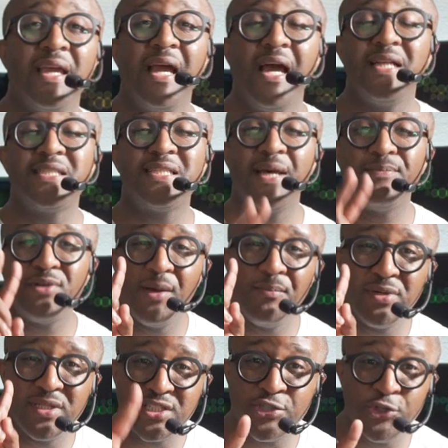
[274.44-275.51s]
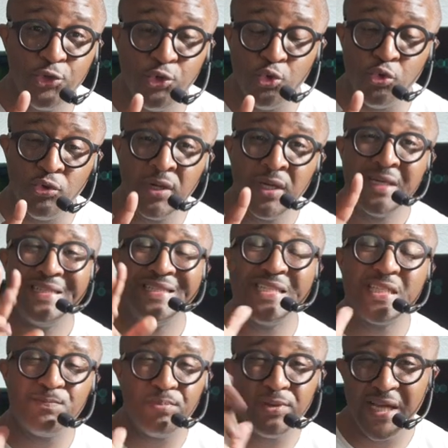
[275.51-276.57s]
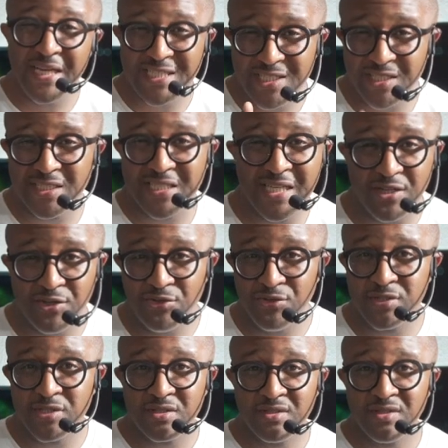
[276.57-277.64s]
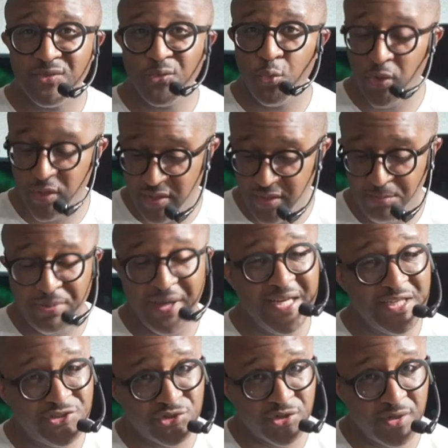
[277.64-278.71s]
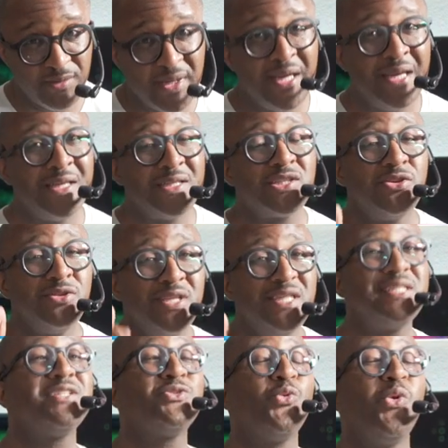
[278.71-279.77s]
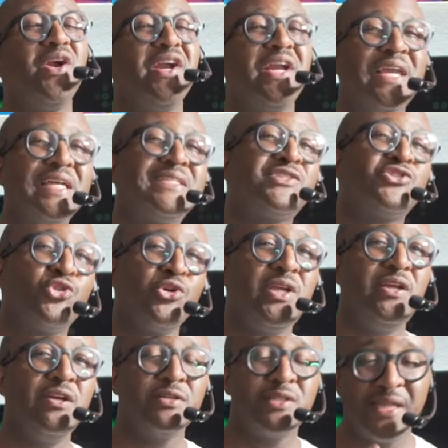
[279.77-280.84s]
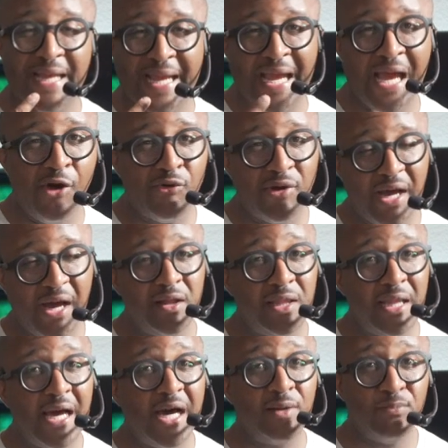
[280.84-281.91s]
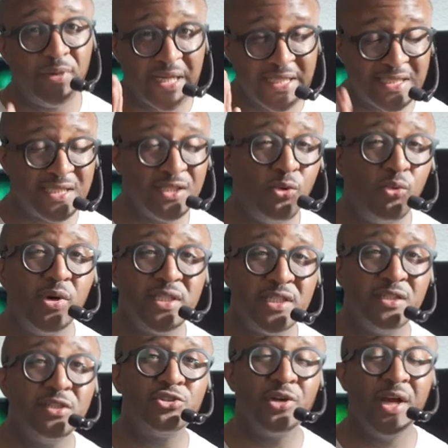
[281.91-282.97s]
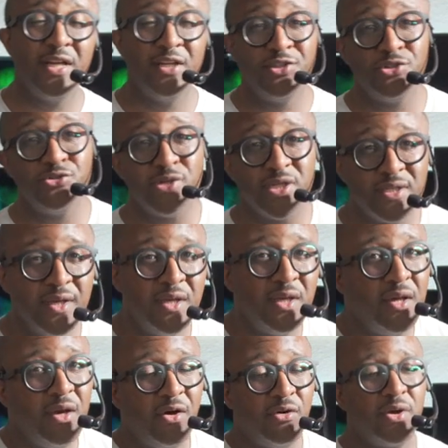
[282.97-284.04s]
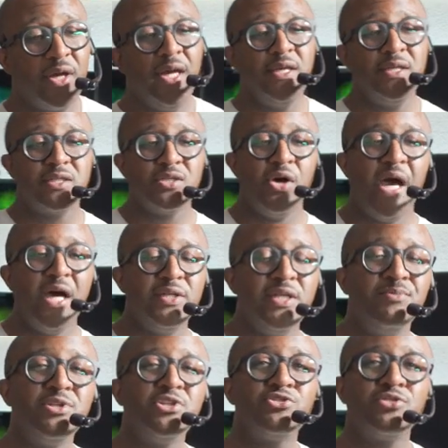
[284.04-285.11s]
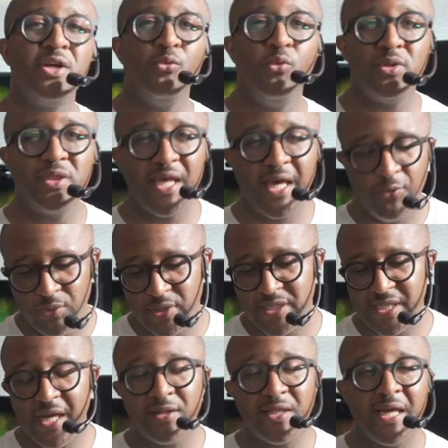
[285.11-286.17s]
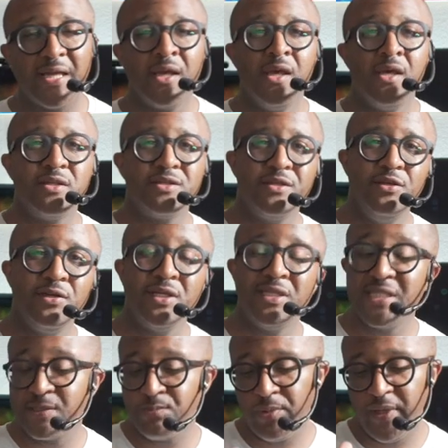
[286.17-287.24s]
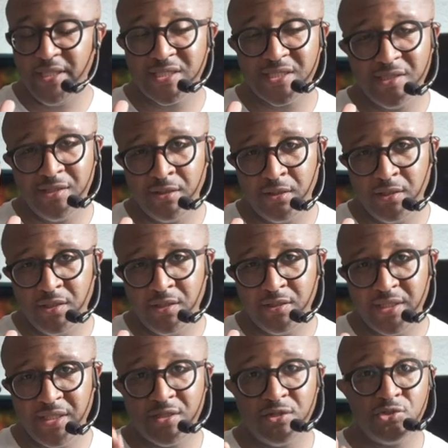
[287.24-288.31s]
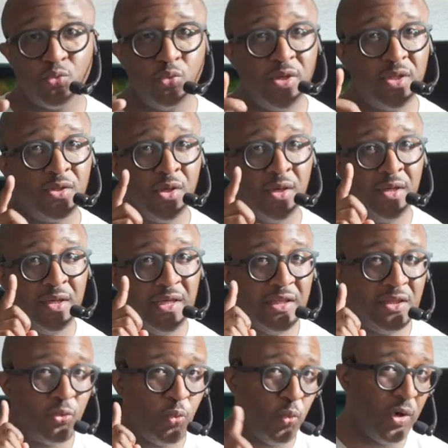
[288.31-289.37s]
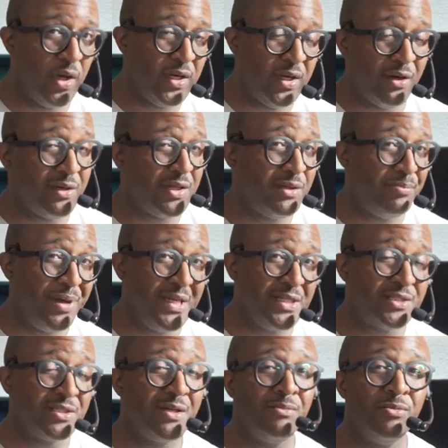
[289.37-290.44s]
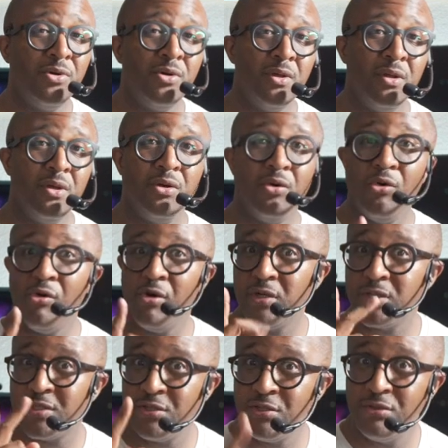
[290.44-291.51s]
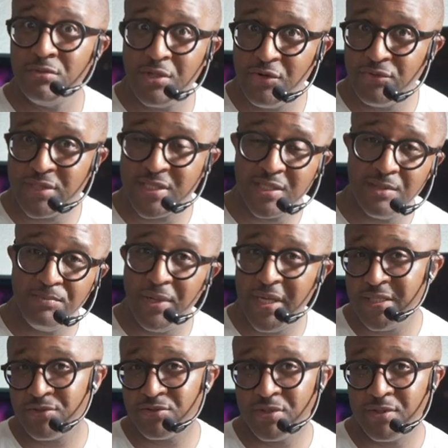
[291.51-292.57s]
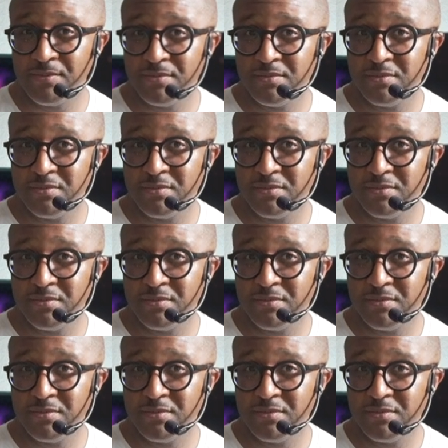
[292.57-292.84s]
Concept number two displace your diddles with the bass drum. So this is where it gets trickier to count out loud, but I still want you to try to do it. Okay, so I'll demonstrate what that would sound like. So you can displace your, your diddles with either one note in the bass drum or two notes in the bass drum.